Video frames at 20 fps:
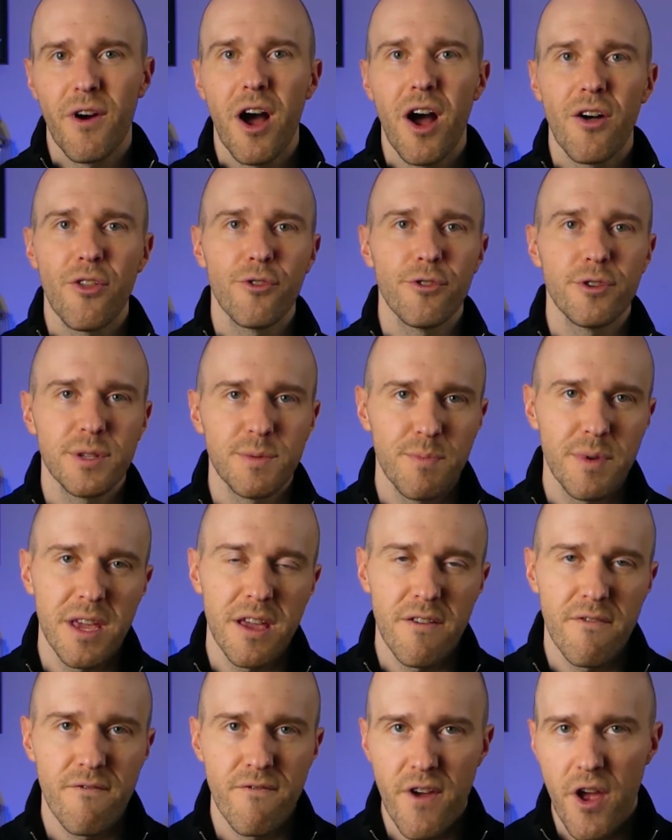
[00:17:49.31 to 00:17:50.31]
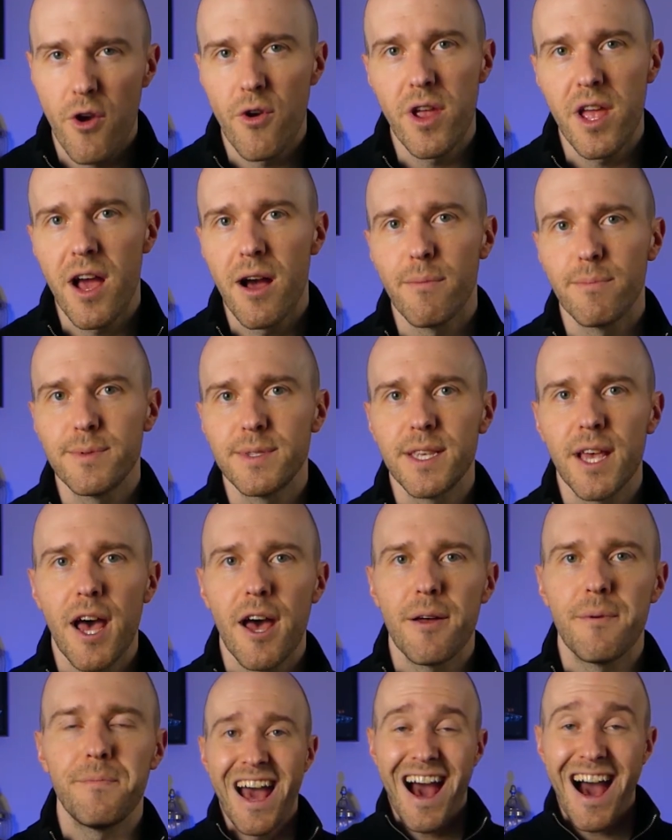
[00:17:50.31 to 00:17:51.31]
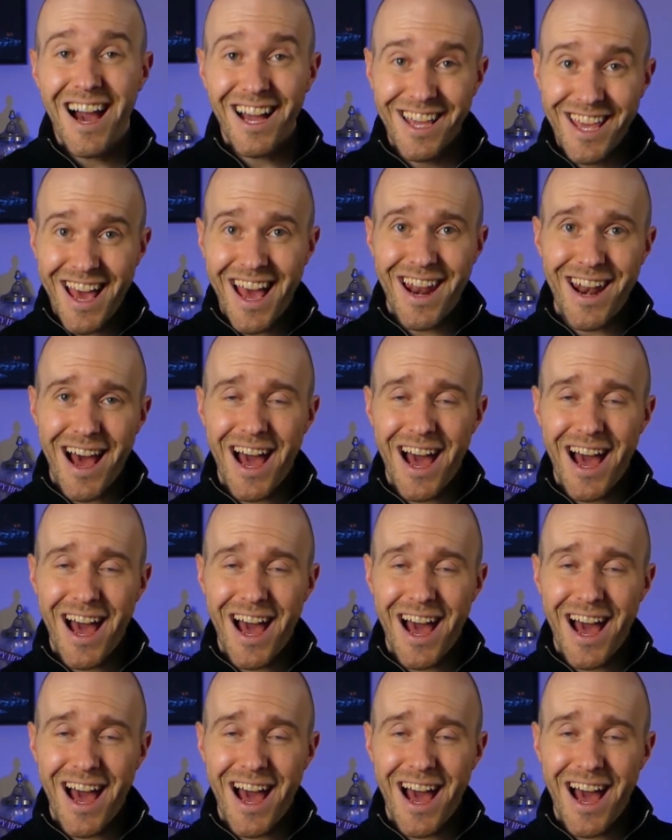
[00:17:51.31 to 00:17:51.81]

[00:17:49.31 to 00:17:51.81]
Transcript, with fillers: others being very upset Again,